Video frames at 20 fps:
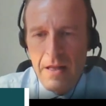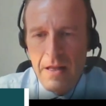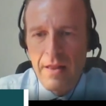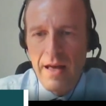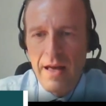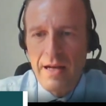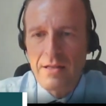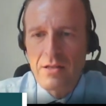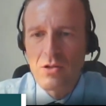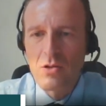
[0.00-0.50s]

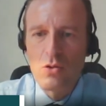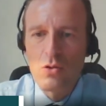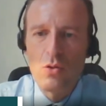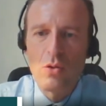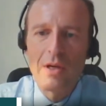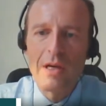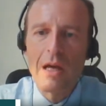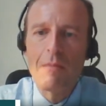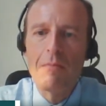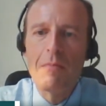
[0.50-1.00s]
that you
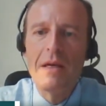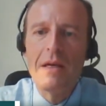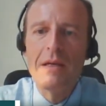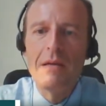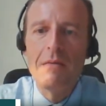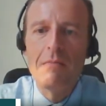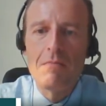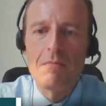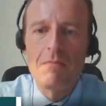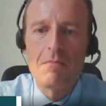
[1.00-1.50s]
can
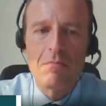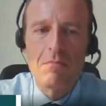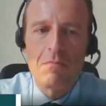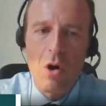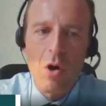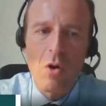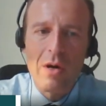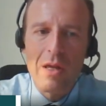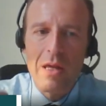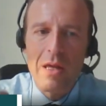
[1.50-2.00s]
be
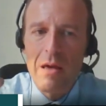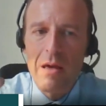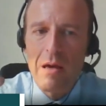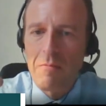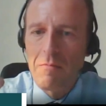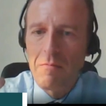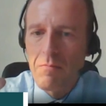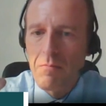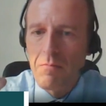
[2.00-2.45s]
only